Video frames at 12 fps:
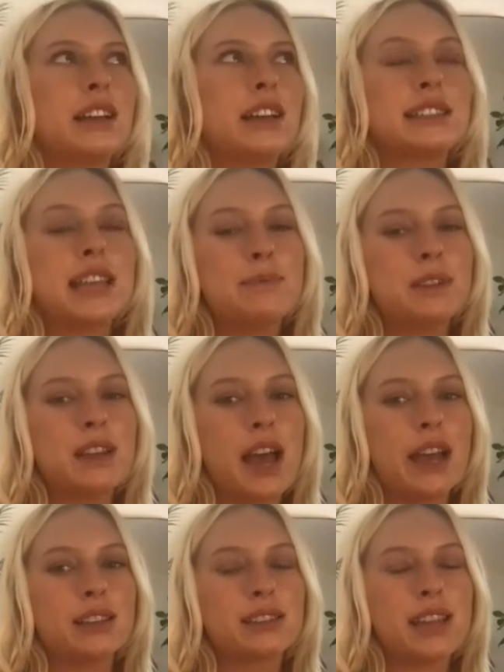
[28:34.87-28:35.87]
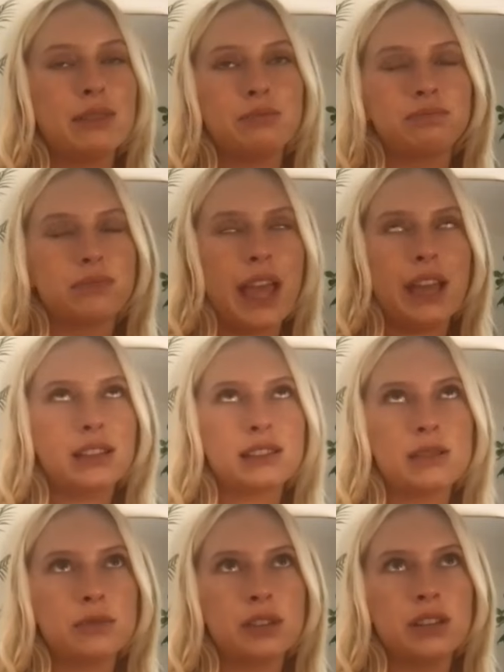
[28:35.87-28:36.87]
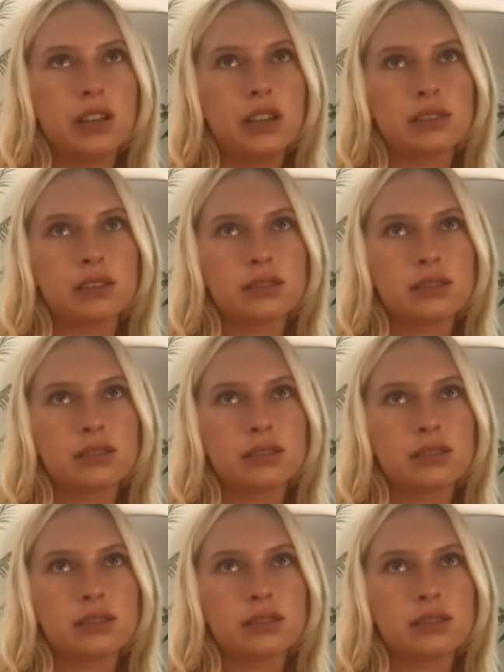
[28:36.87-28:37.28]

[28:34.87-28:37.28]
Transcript: except on ice. I hate snowboarding on ice.